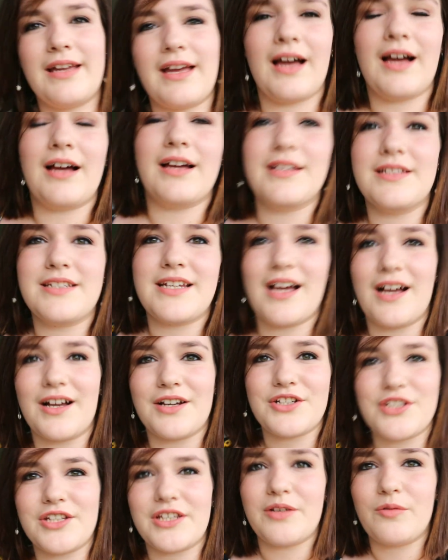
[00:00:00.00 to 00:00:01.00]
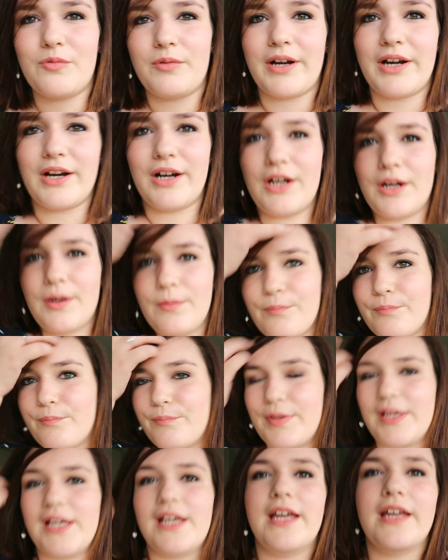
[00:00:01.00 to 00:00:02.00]
can't actually wear
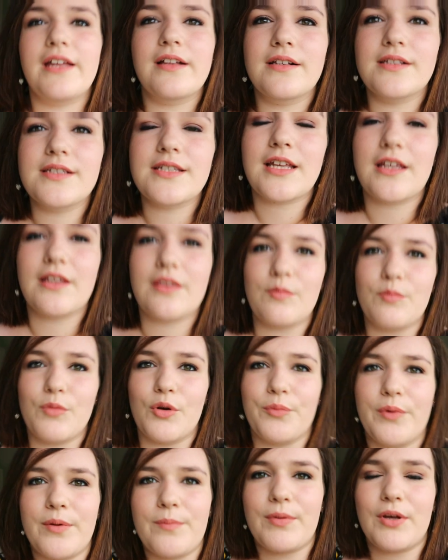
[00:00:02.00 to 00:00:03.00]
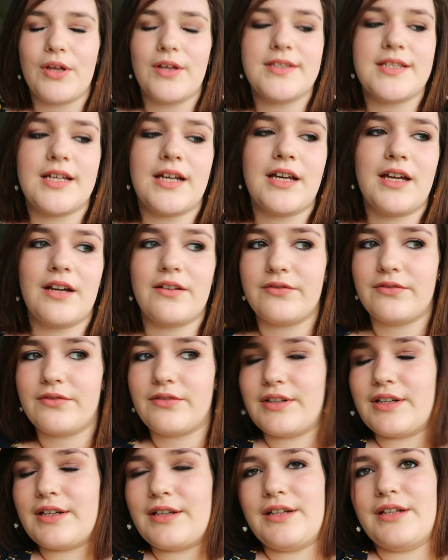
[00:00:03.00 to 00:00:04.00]
big heels at the moment because I
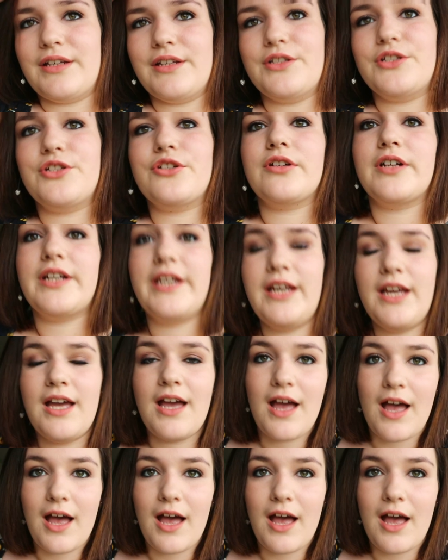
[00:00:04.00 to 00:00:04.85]
have an injury.